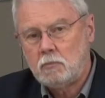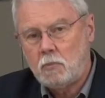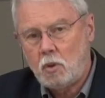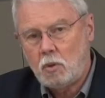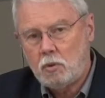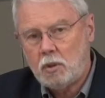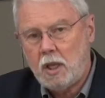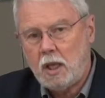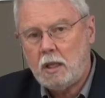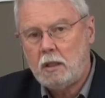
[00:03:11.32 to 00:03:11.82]

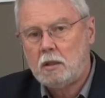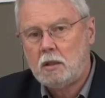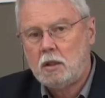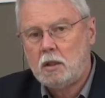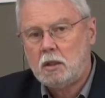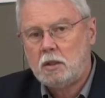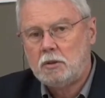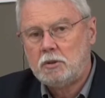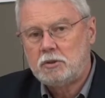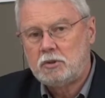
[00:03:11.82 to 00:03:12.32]
Okay.
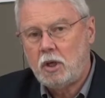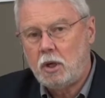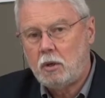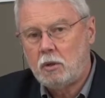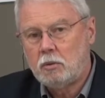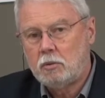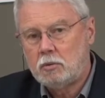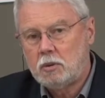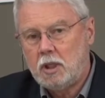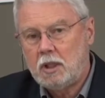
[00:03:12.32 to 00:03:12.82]

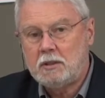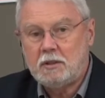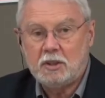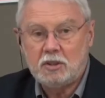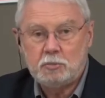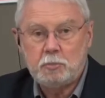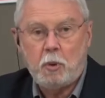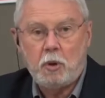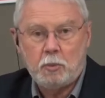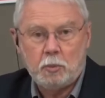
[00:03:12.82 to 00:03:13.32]
So at
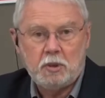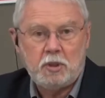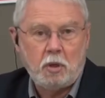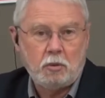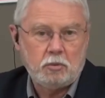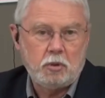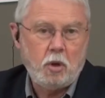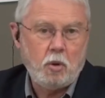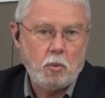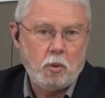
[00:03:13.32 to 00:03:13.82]
this point, we
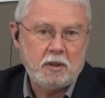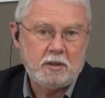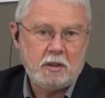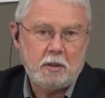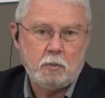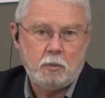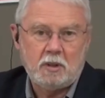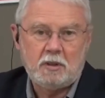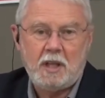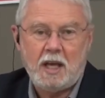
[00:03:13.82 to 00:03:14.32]
don't know
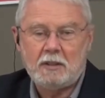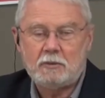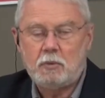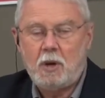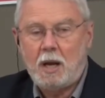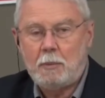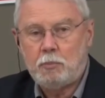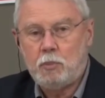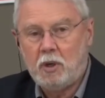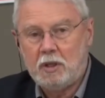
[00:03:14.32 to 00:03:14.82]
what that
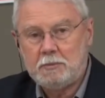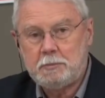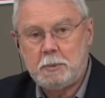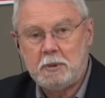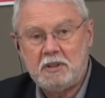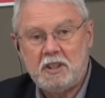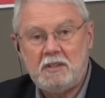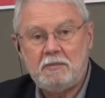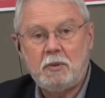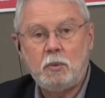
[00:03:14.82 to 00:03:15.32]
drop was,
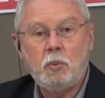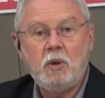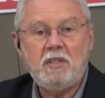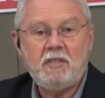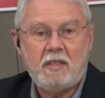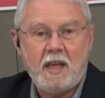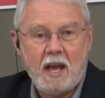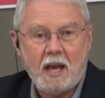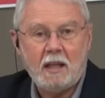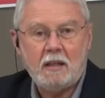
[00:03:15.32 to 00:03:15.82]
but even
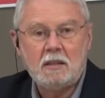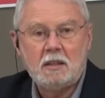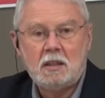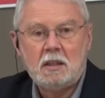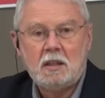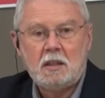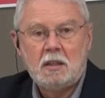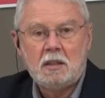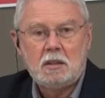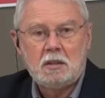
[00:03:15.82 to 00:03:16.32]
with that,
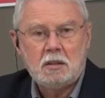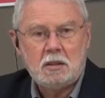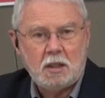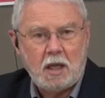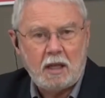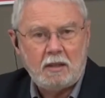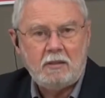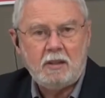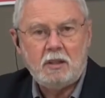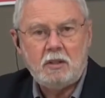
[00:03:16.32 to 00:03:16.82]

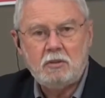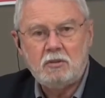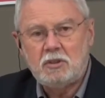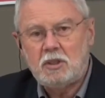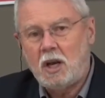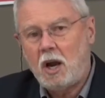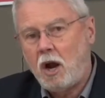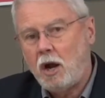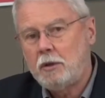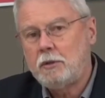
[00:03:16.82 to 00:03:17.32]
I think you
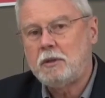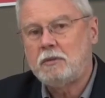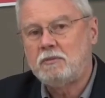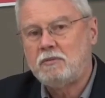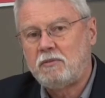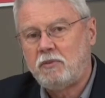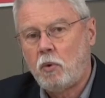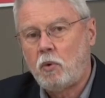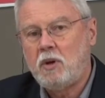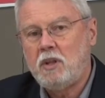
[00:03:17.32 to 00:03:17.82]
said
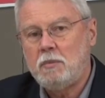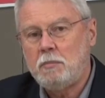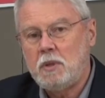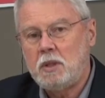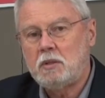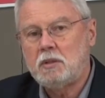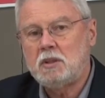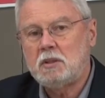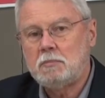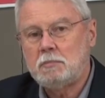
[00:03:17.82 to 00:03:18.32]
140
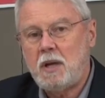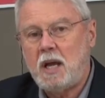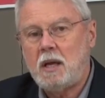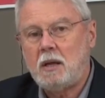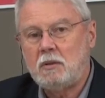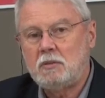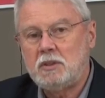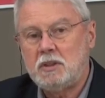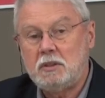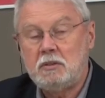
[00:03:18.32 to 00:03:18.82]
million
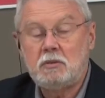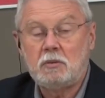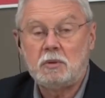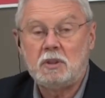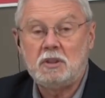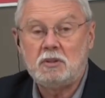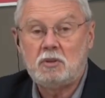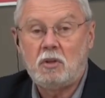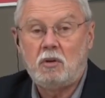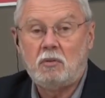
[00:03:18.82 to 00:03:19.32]
pound
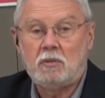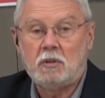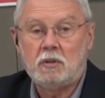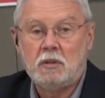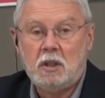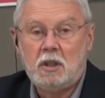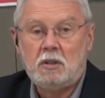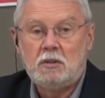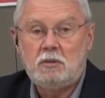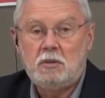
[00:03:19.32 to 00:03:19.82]
increase over
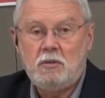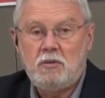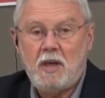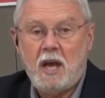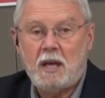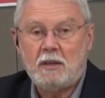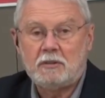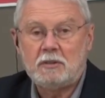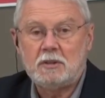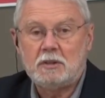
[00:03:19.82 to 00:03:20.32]

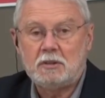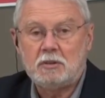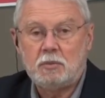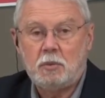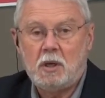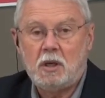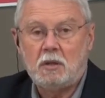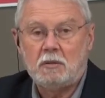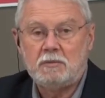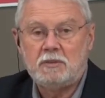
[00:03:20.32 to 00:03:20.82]

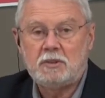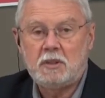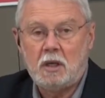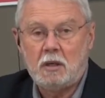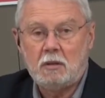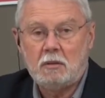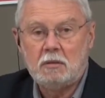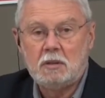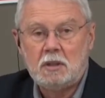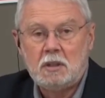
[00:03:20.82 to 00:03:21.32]
2012.
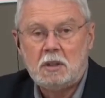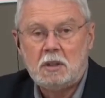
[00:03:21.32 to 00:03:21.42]
So